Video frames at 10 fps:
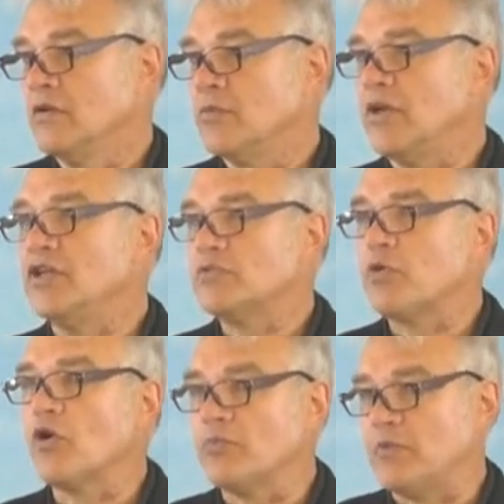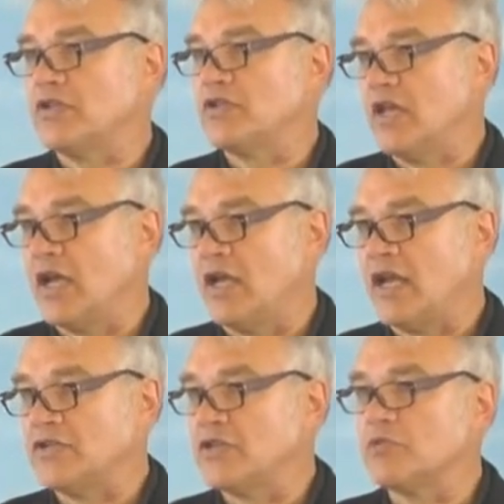But his purpose then,
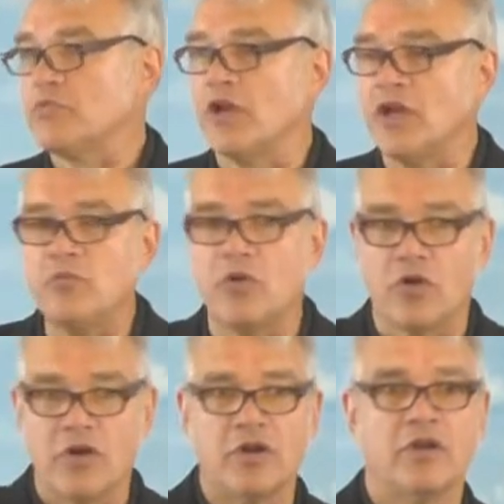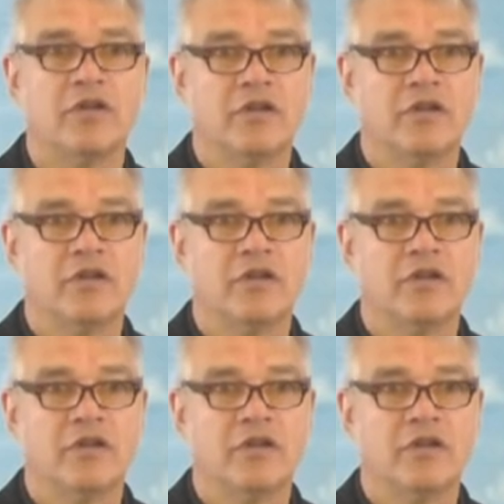as a springboard